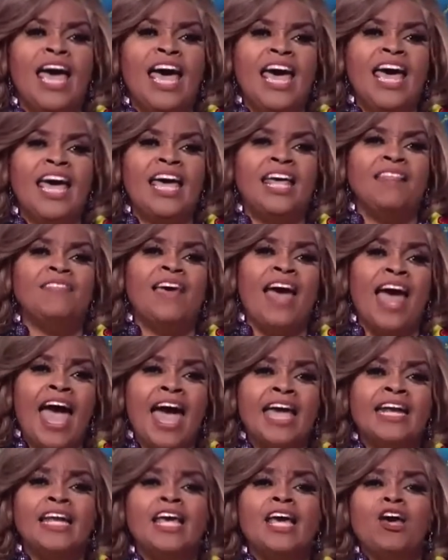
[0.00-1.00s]
And
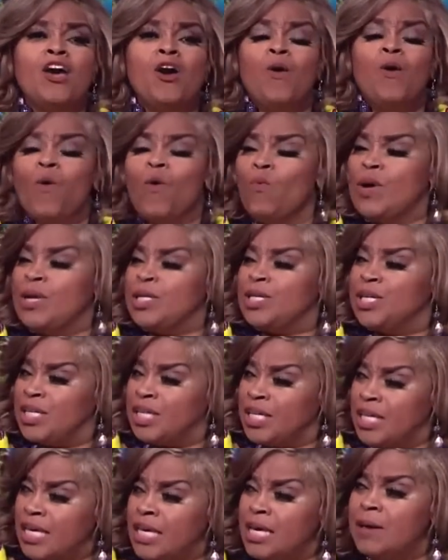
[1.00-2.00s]
that, when
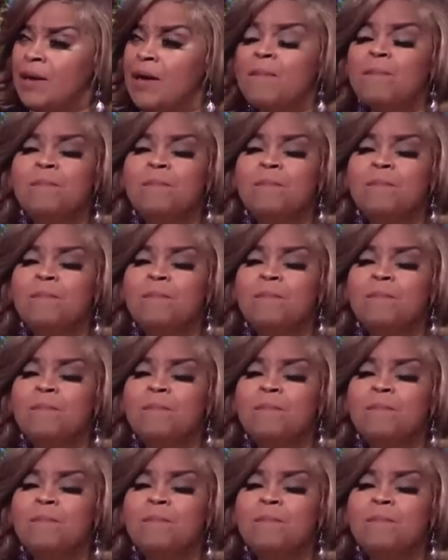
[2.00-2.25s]
she